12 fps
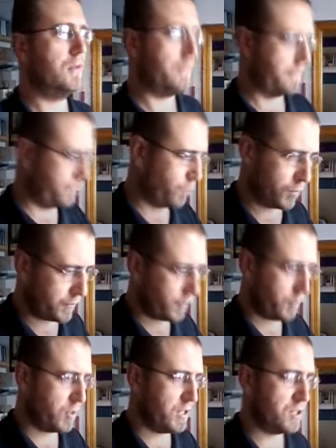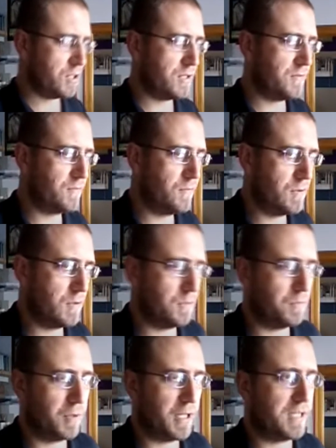Or the regions of the
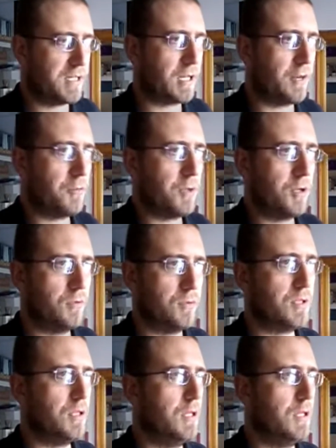place the government owns.